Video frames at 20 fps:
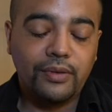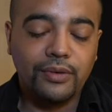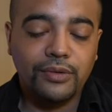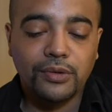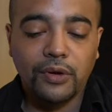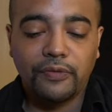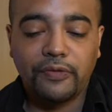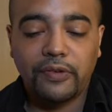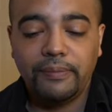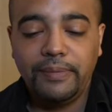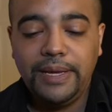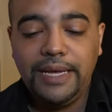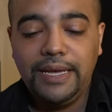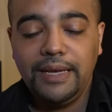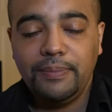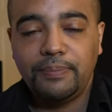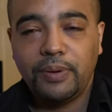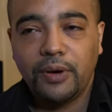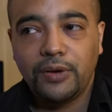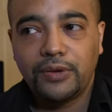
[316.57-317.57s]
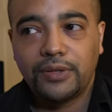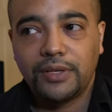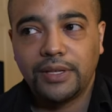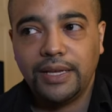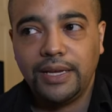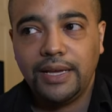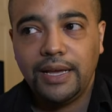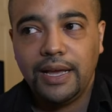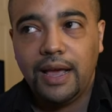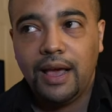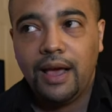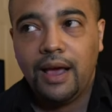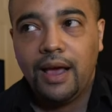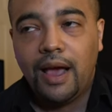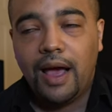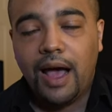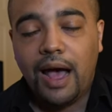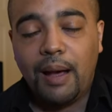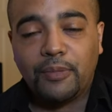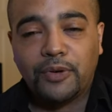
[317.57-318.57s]
So for me personally,
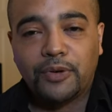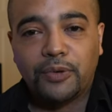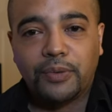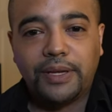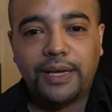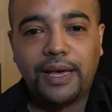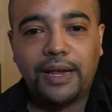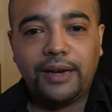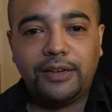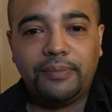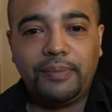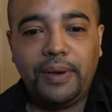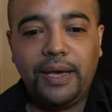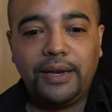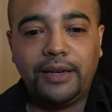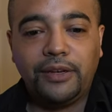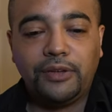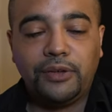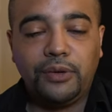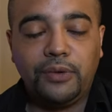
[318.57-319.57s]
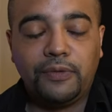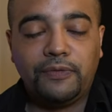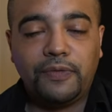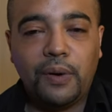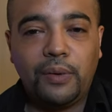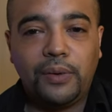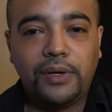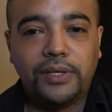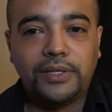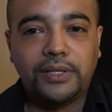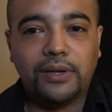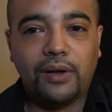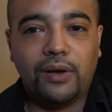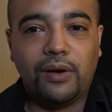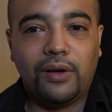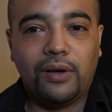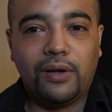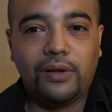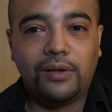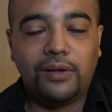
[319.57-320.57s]
I'm just really kind of debating do you focus it
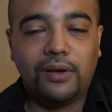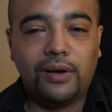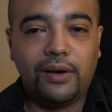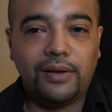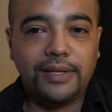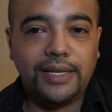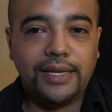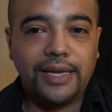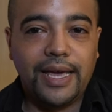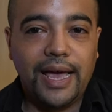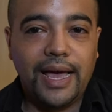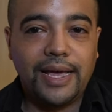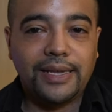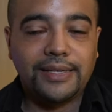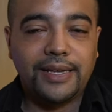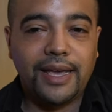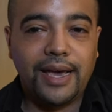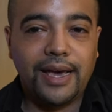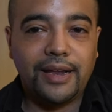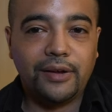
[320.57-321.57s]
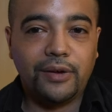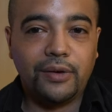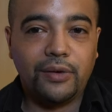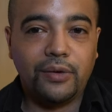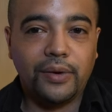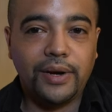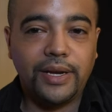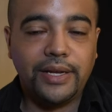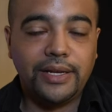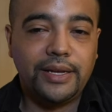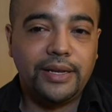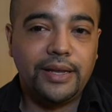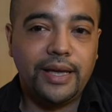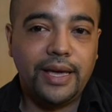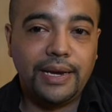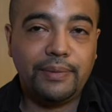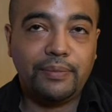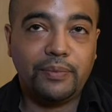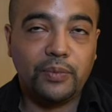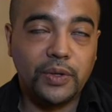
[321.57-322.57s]
all on the gas category,
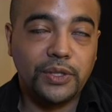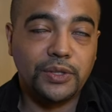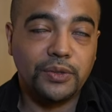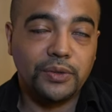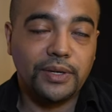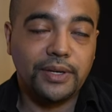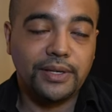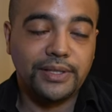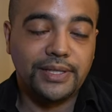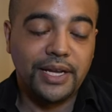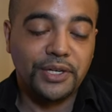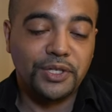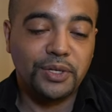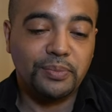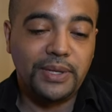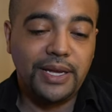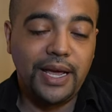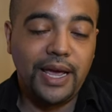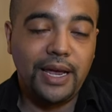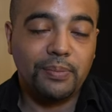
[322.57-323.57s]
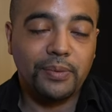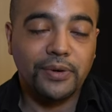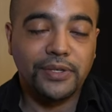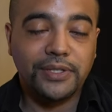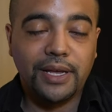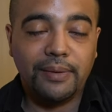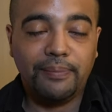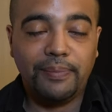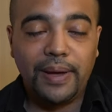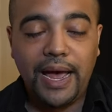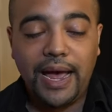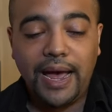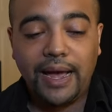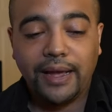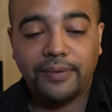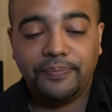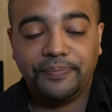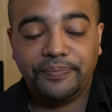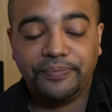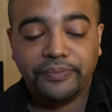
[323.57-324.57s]
which would essentially be 8%
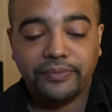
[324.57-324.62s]
back?